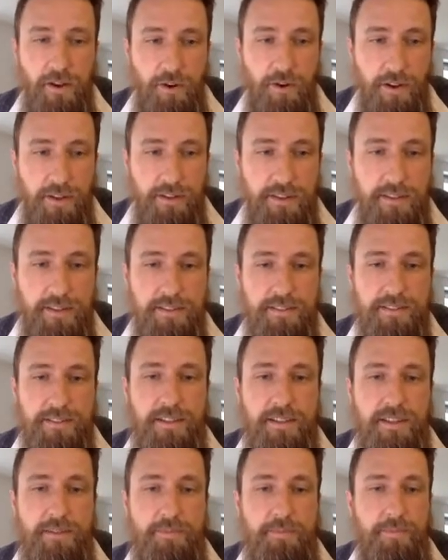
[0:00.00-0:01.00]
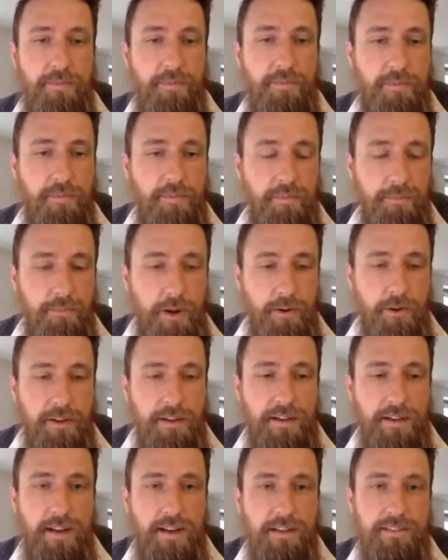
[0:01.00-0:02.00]
All these
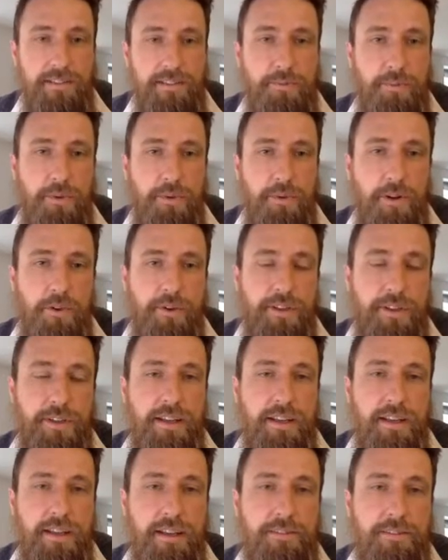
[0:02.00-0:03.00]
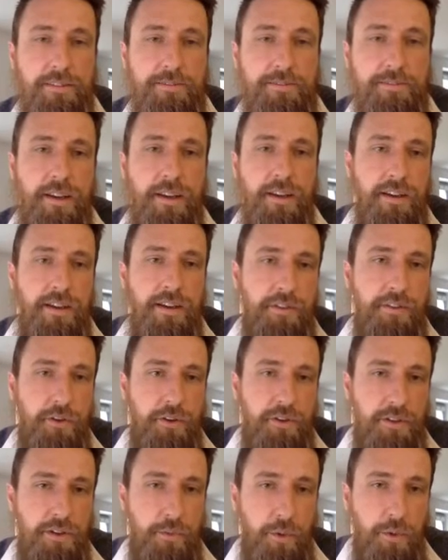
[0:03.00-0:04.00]
power classes we already have,
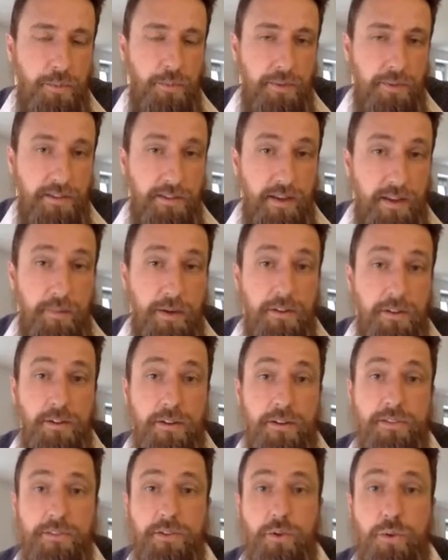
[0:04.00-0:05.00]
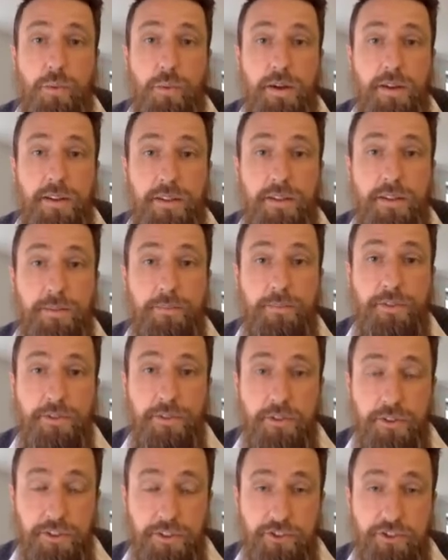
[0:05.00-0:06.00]
not only with PV, but also with
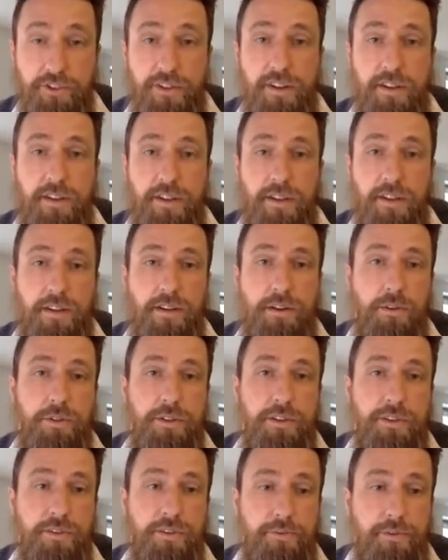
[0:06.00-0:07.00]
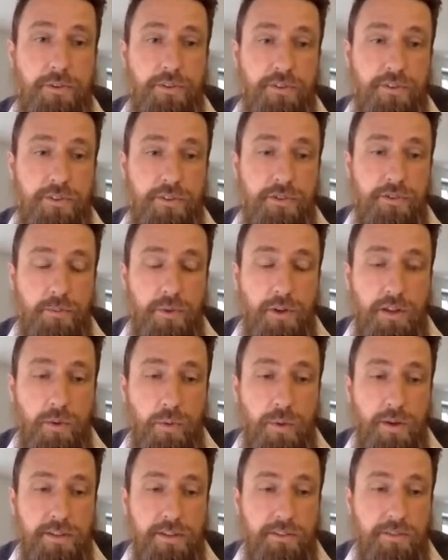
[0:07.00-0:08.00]
storage included. For the
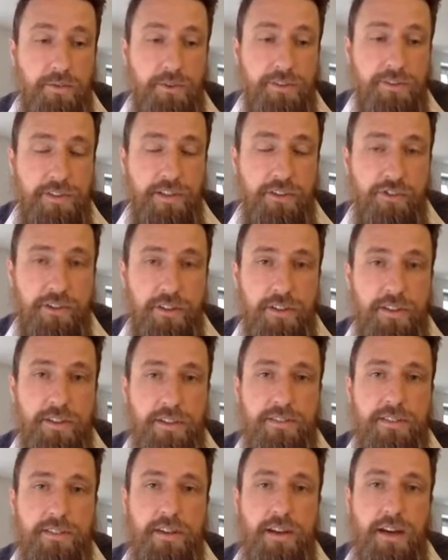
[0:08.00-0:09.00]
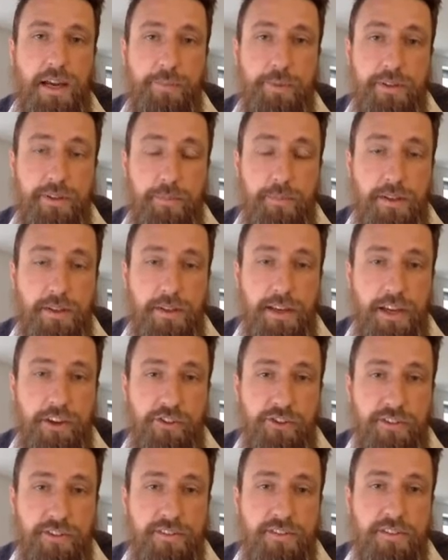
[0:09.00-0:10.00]
smaller ones, residential, it's hybrid
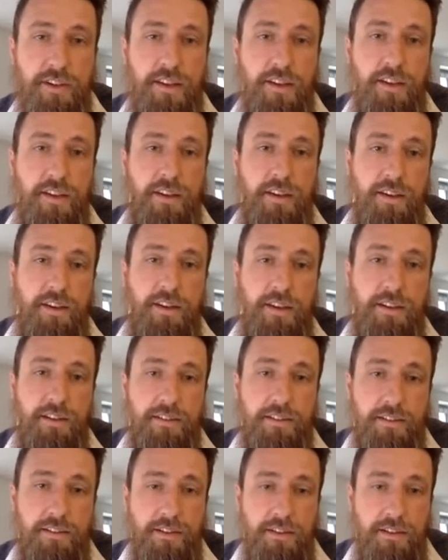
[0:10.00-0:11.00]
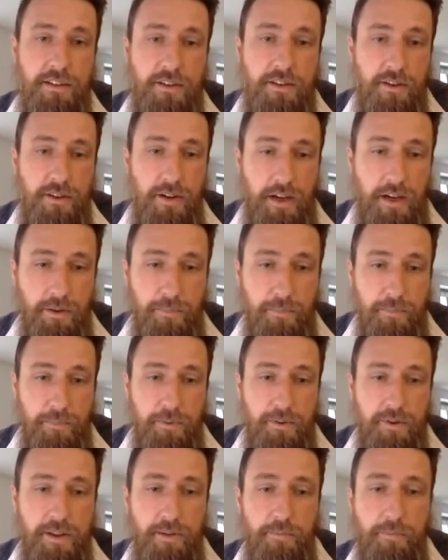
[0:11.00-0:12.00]
applications, and up
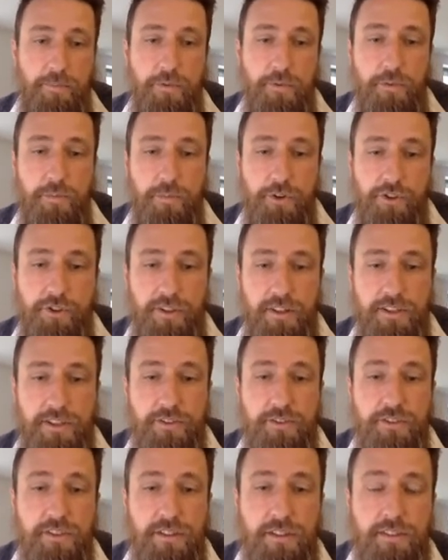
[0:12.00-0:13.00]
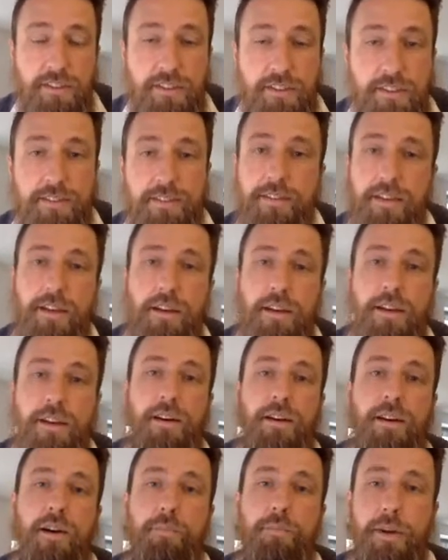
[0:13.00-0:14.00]
commercial and utility, it's
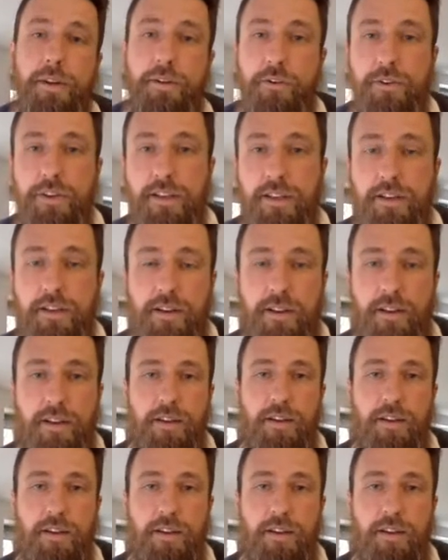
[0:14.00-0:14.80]
battery